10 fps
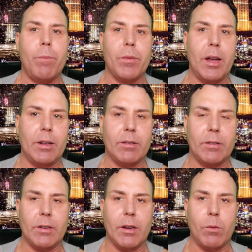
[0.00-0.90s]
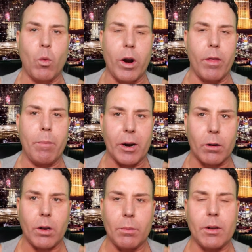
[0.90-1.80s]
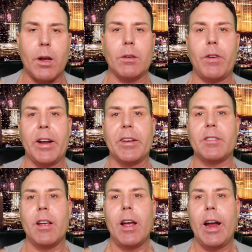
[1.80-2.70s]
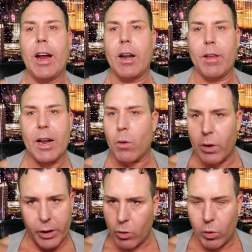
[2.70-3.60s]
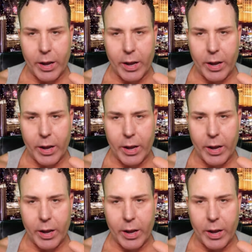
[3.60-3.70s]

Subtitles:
It's one of the bigger clubs in Las Vegas, and they got a really cool